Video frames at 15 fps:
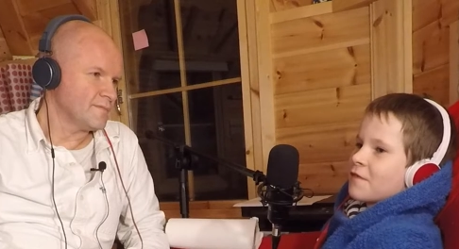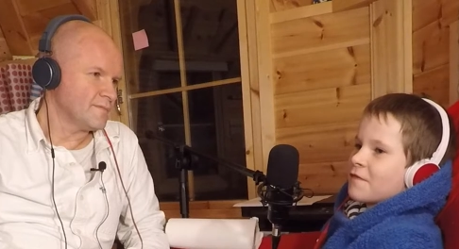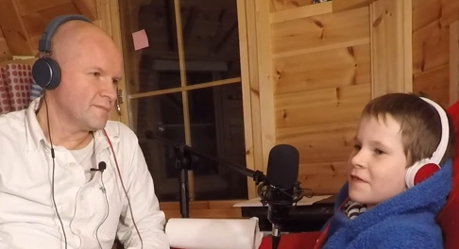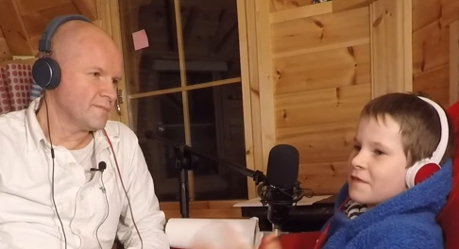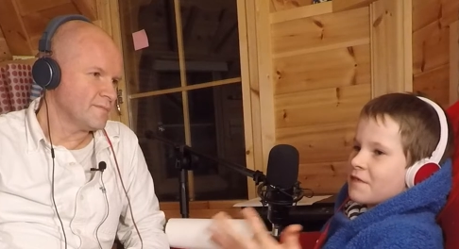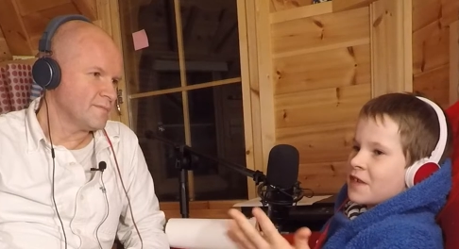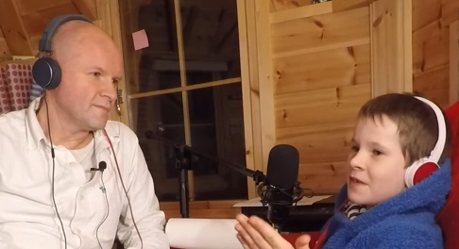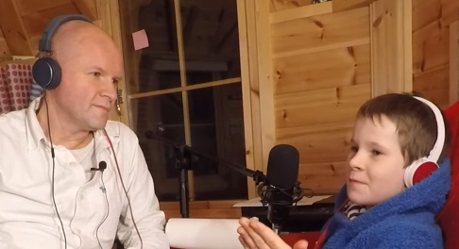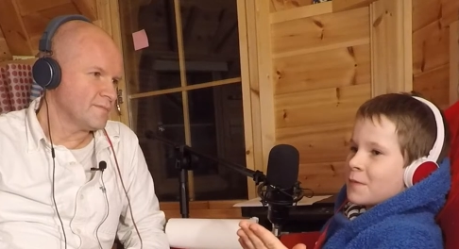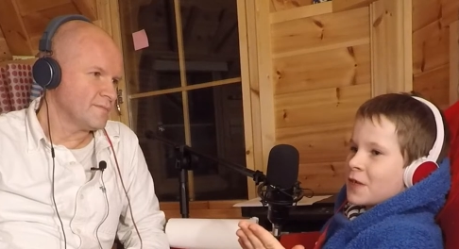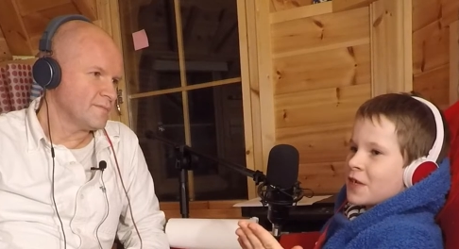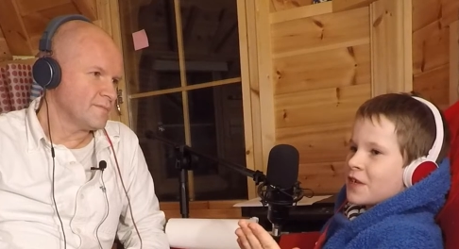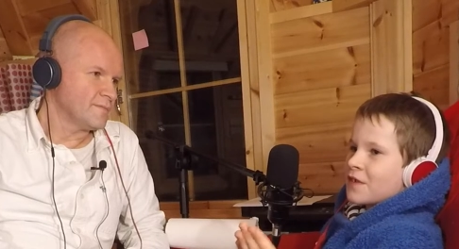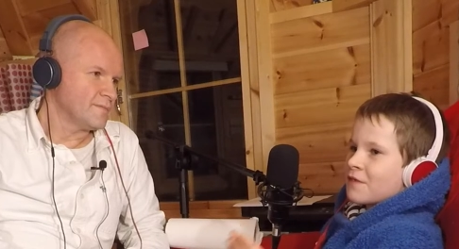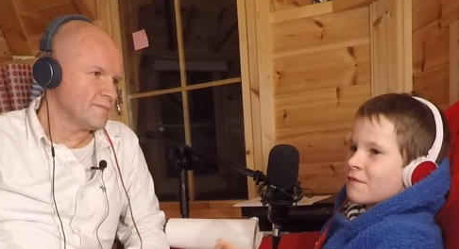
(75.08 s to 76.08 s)
Speaker 1: fifty
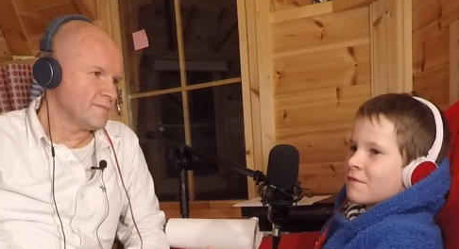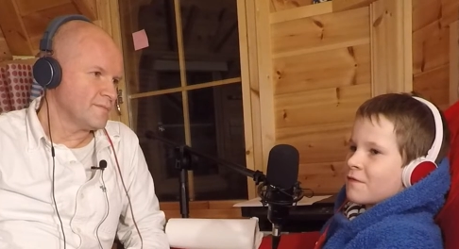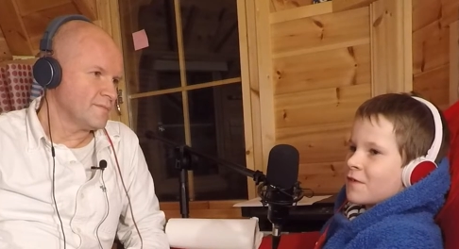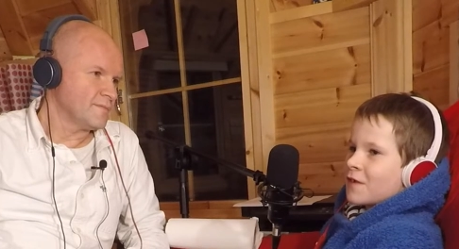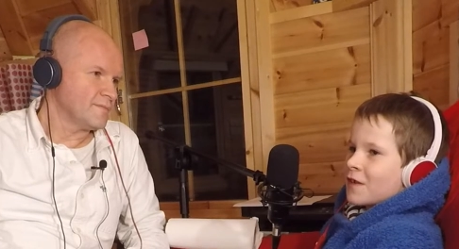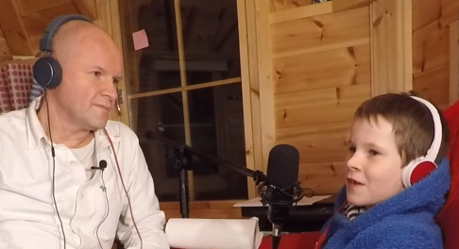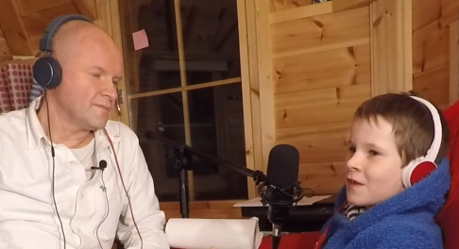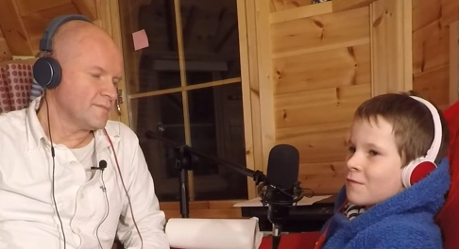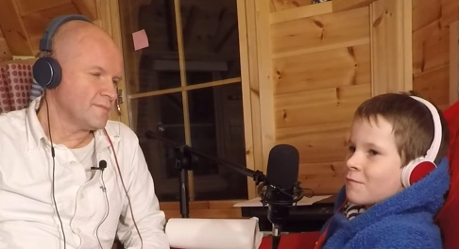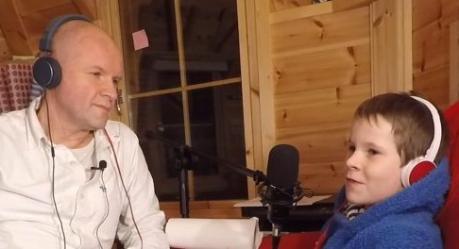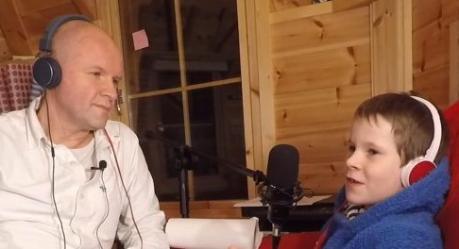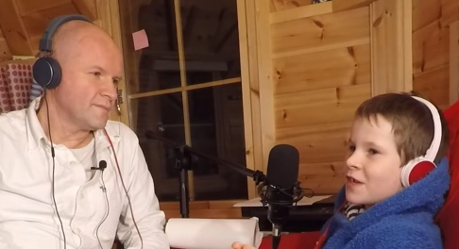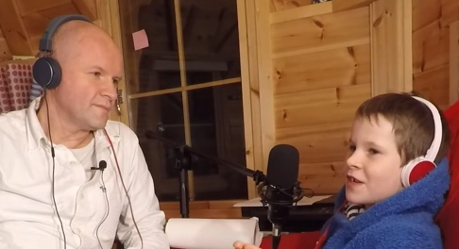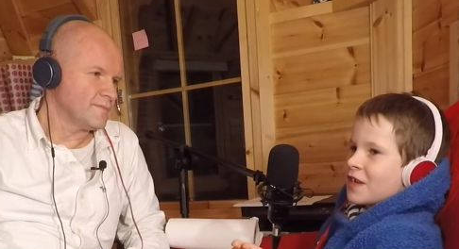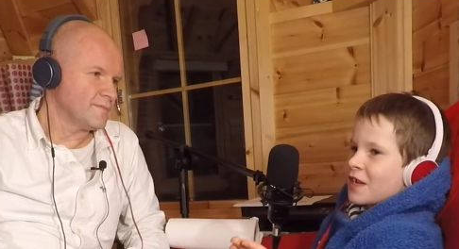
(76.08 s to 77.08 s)
p's and thought like we
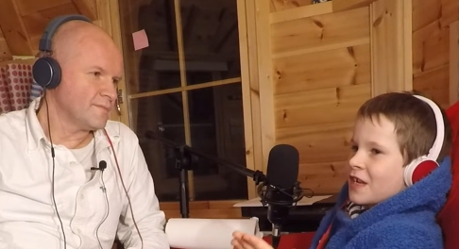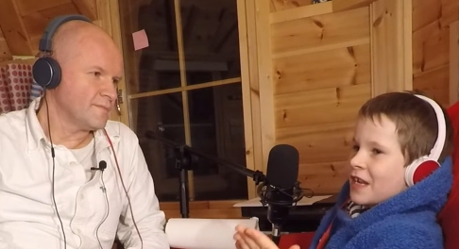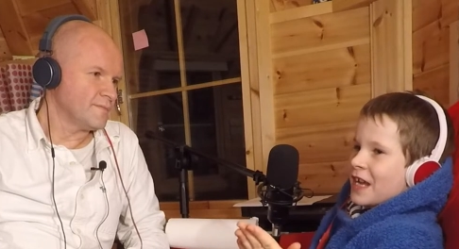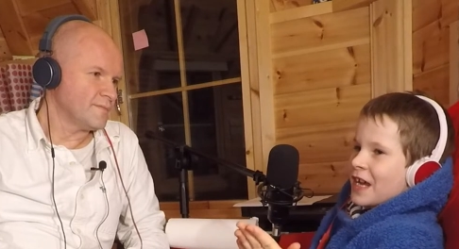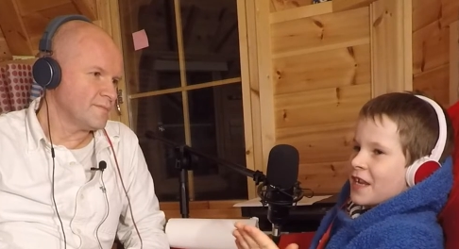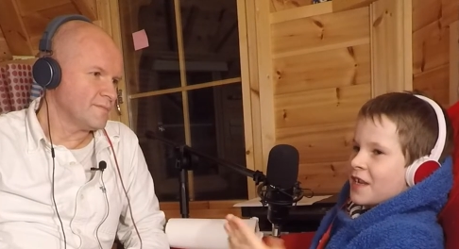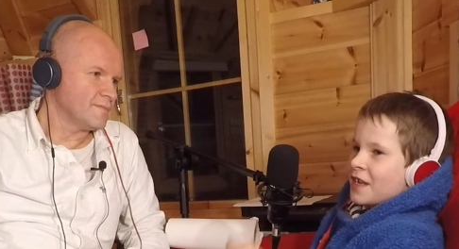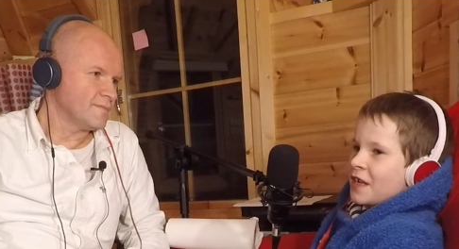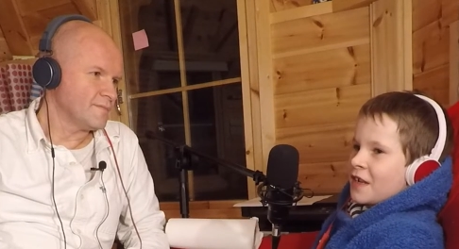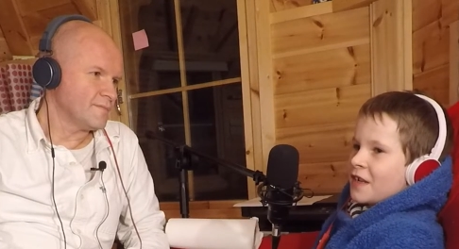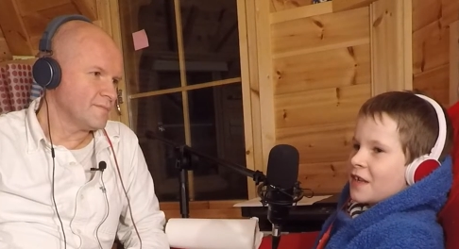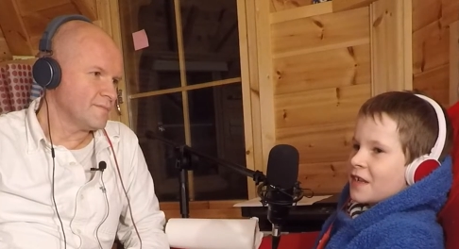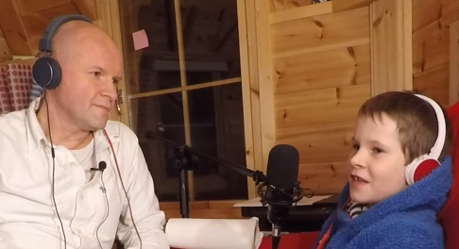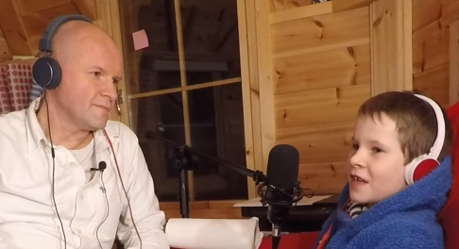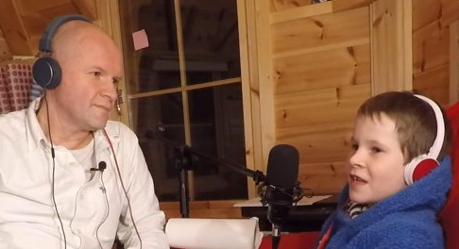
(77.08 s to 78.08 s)
should collect these
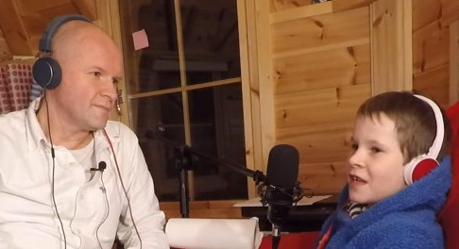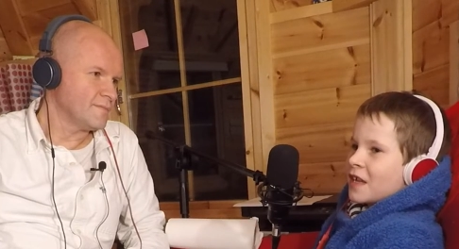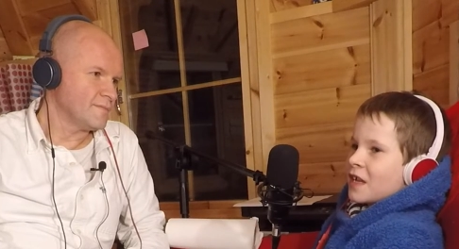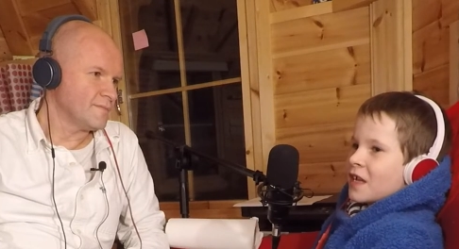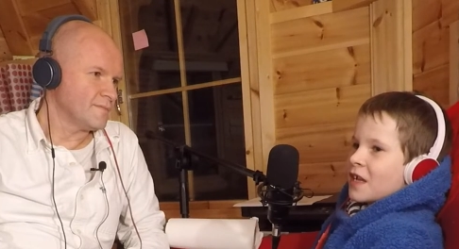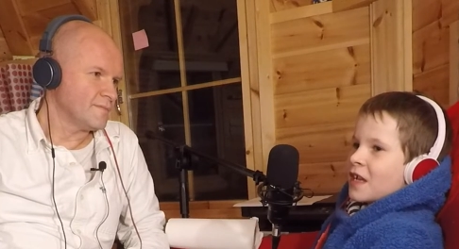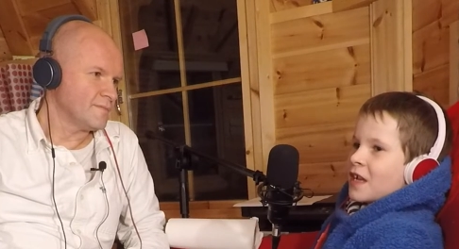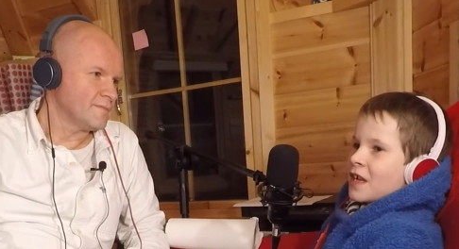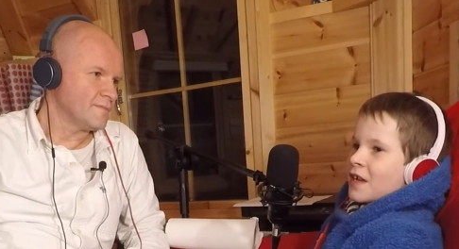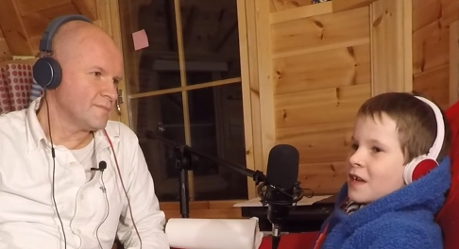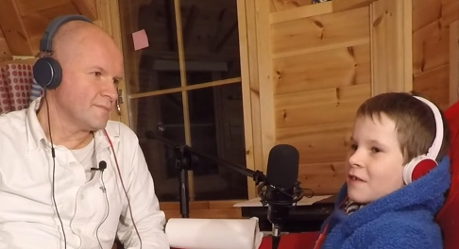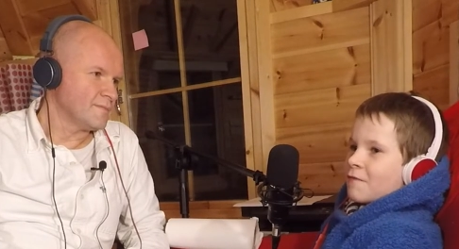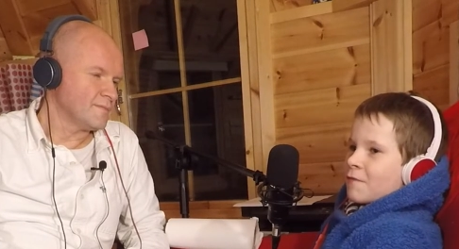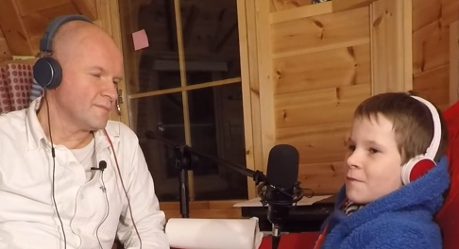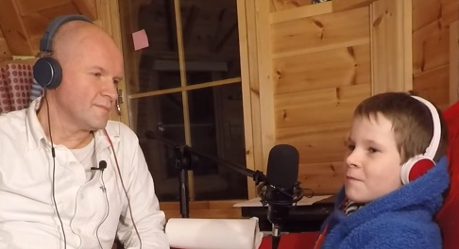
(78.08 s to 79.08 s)

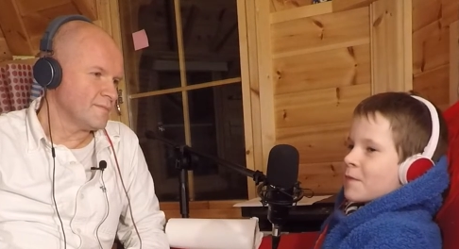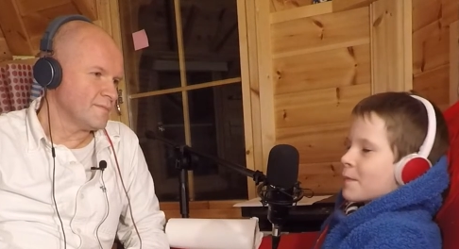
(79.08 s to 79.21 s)
from the